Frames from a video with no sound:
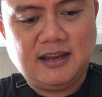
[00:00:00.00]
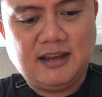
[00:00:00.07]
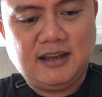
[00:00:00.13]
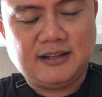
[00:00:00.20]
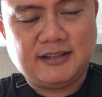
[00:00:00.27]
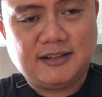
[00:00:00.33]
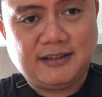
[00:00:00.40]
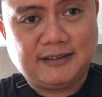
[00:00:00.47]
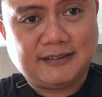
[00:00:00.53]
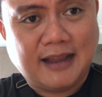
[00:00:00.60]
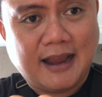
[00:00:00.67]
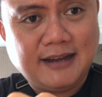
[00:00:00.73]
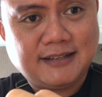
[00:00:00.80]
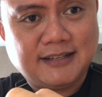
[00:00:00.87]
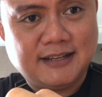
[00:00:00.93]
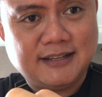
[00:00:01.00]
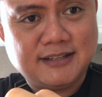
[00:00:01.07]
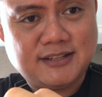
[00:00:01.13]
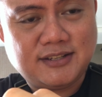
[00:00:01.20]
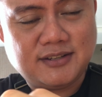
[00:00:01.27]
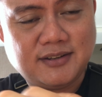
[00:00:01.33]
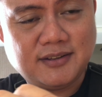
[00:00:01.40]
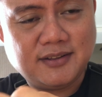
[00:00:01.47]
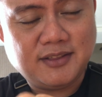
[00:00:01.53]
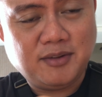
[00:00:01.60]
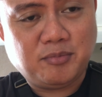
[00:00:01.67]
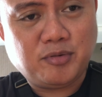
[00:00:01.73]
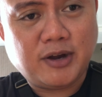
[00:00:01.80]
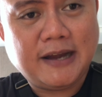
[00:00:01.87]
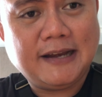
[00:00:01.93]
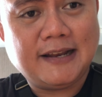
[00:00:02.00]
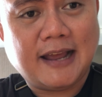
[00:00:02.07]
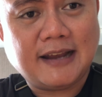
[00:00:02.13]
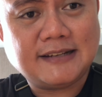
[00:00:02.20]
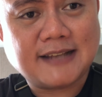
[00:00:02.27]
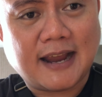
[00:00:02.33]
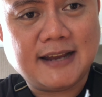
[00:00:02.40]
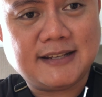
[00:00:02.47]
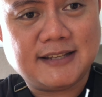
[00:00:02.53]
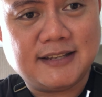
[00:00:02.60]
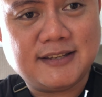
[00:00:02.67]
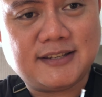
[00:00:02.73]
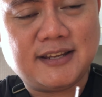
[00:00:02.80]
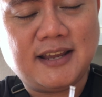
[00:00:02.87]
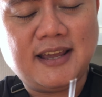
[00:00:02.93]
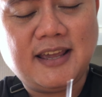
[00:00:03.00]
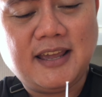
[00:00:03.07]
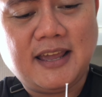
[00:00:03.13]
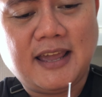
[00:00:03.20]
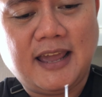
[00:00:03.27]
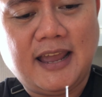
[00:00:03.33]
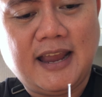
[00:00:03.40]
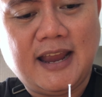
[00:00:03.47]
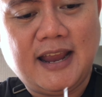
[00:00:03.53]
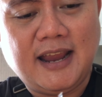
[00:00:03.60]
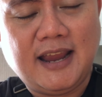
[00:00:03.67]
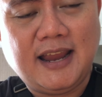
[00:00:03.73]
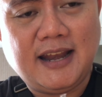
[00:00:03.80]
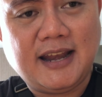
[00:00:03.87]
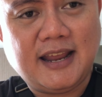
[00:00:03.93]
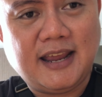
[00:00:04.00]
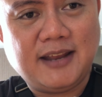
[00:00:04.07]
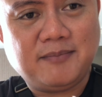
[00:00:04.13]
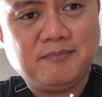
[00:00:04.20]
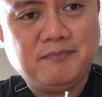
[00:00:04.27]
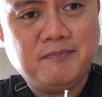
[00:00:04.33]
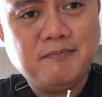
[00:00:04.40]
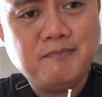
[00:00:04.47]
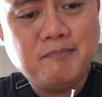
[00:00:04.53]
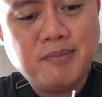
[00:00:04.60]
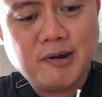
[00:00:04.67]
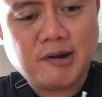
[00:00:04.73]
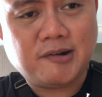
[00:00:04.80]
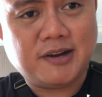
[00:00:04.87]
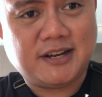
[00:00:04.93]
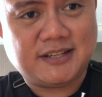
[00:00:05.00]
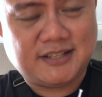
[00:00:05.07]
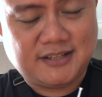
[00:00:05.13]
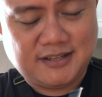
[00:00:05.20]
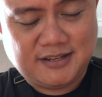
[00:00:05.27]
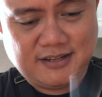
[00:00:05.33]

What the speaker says: it tightens, the braid line tightens, and it buries,